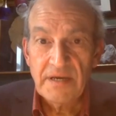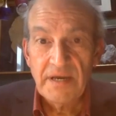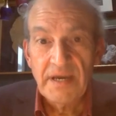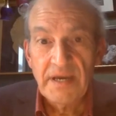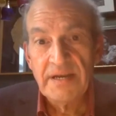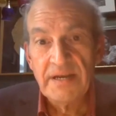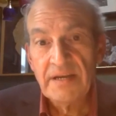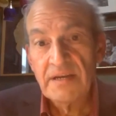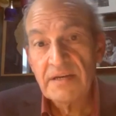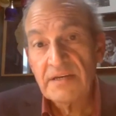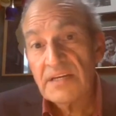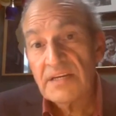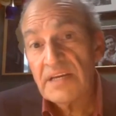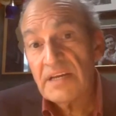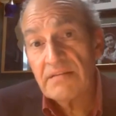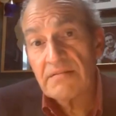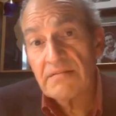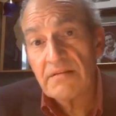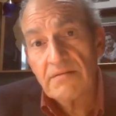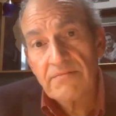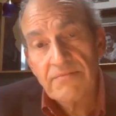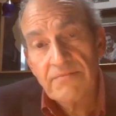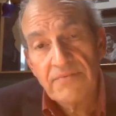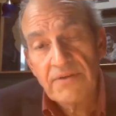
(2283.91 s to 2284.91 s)
And indeed,
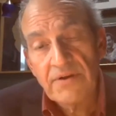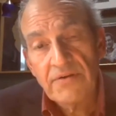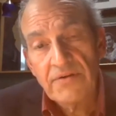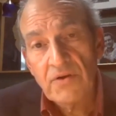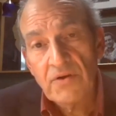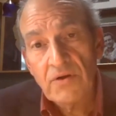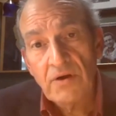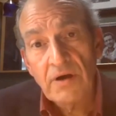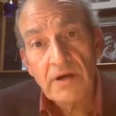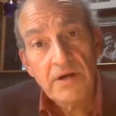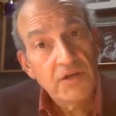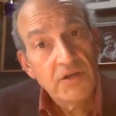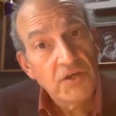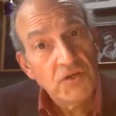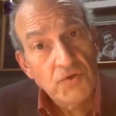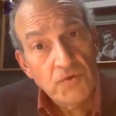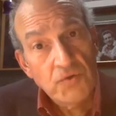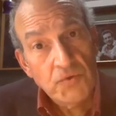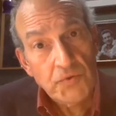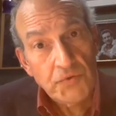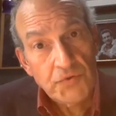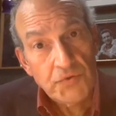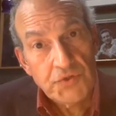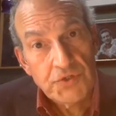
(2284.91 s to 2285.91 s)
they're not
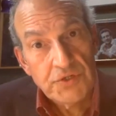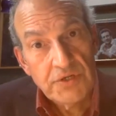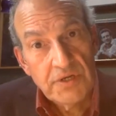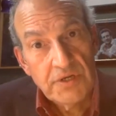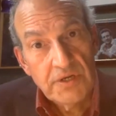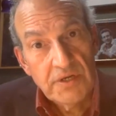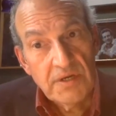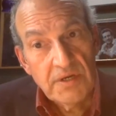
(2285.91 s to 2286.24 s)
huge.